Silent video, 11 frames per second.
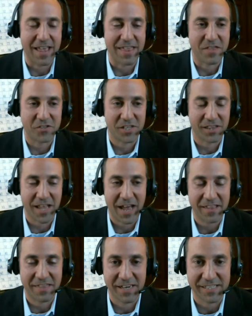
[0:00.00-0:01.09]
there's a lot
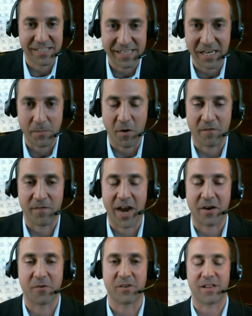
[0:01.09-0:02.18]
of things I could say about
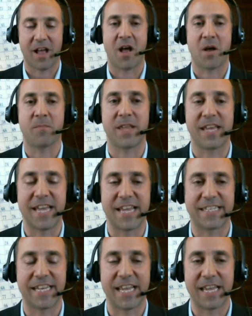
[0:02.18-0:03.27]
Vyral. Um, it,
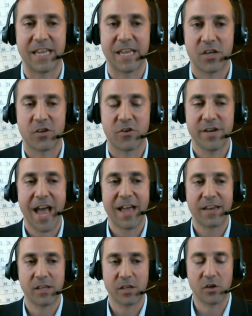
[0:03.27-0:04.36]
it's you're
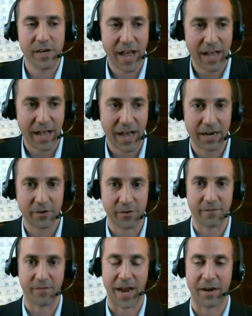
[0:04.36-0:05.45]
not you're not
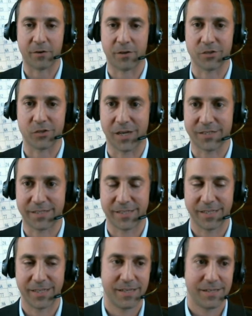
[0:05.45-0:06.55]
hiring Vyral
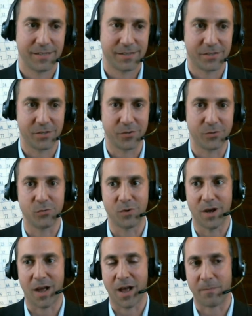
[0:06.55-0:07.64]
just to
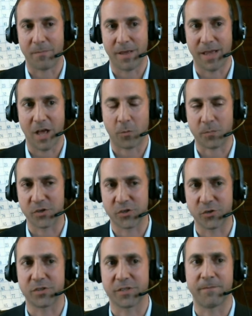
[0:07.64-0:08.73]
um, help you
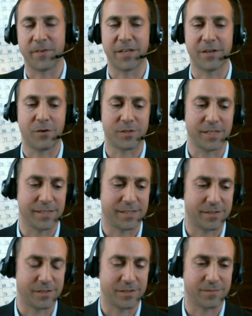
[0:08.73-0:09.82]
shoot some videos and
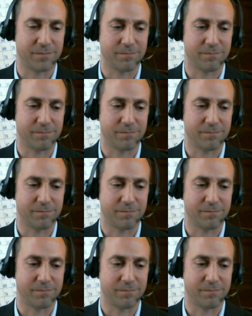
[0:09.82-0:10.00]
just